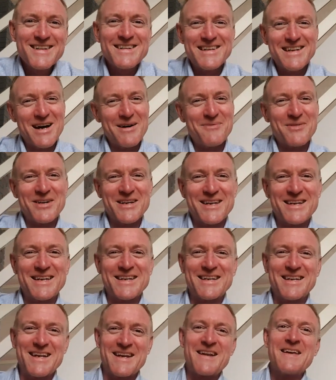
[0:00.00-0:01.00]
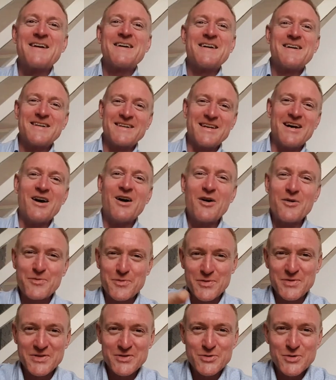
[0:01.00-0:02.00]
No, I'm only kidding. Now, I hope
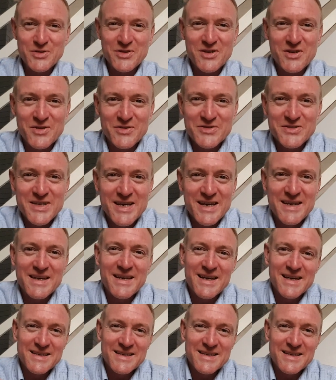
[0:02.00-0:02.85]
you enjoyed the content,